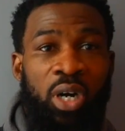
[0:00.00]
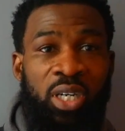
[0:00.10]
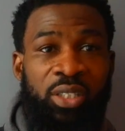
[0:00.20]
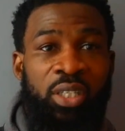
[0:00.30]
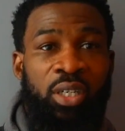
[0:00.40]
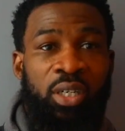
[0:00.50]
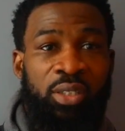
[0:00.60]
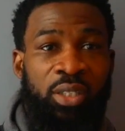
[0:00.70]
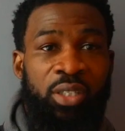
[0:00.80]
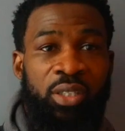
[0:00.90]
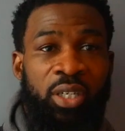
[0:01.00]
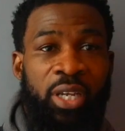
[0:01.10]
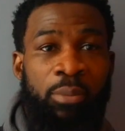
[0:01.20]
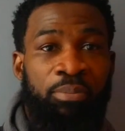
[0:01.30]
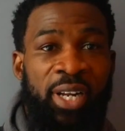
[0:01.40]
I stick to the
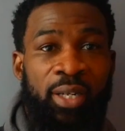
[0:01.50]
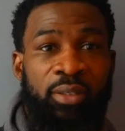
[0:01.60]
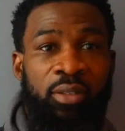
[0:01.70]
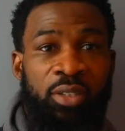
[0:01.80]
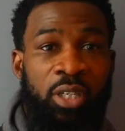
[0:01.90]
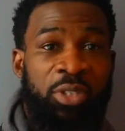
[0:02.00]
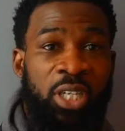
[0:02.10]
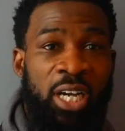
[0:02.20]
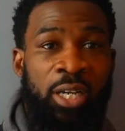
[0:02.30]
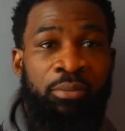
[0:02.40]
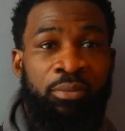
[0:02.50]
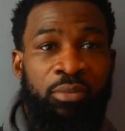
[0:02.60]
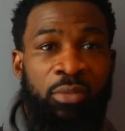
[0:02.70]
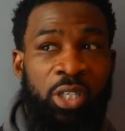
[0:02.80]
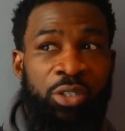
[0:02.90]
game plan. Sometimes
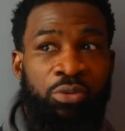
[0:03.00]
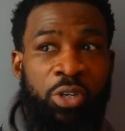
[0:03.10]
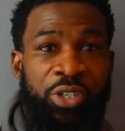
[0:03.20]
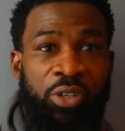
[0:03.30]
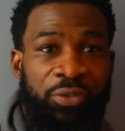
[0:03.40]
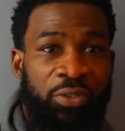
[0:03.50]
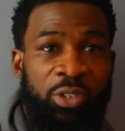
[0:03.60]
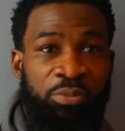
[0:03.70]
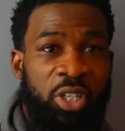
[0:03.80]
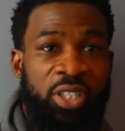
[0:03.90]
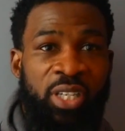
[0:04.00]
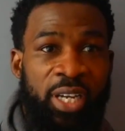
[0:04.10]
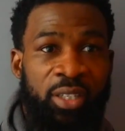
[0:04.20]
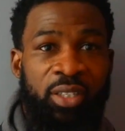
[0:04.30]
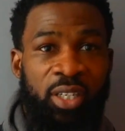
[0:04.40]
I switched off for a split
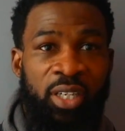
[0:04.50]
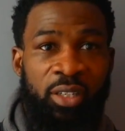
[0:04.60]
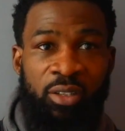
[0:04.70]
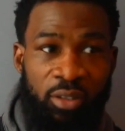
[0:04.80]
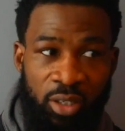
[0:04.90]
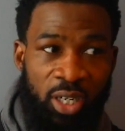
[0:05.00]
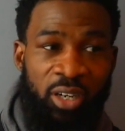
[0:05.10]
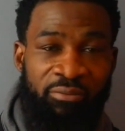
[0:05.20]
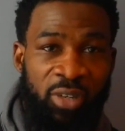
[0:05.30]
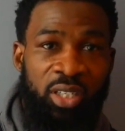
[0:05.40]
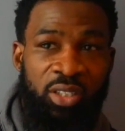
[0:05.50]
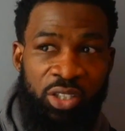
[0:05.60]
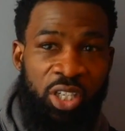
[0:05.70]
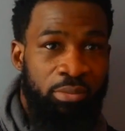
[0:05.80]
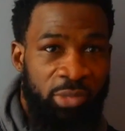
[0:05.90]
second, and I have my
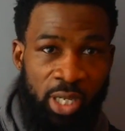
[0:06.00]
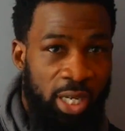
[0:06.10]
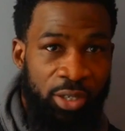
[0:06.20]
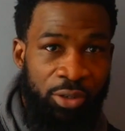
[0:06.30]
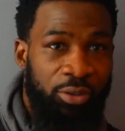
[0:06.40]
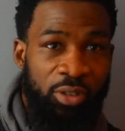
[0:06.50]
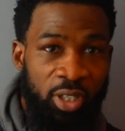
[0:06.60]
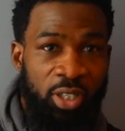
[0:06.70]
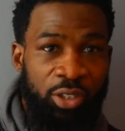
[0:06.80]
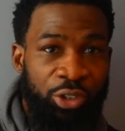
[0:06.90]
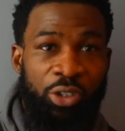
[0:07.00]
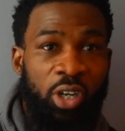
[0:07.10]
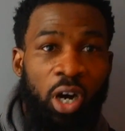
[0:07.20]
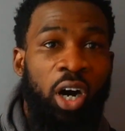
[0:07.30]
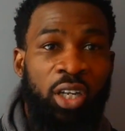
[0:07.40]
team like, look, you
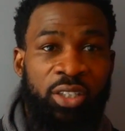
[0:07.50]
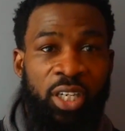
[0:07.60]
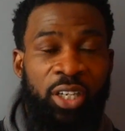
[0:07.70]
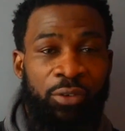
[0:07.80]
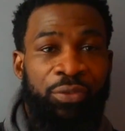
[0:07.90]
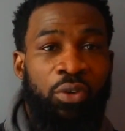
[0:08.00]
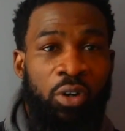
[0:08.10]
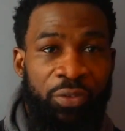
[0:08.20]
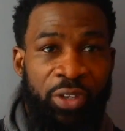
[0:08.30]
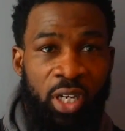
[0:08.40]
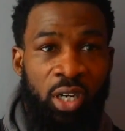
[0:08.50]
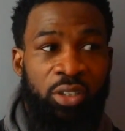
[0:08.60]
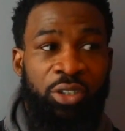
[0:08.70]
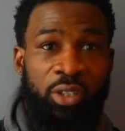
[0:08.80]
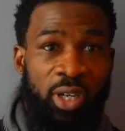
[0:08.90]
can't take your foot off the gas.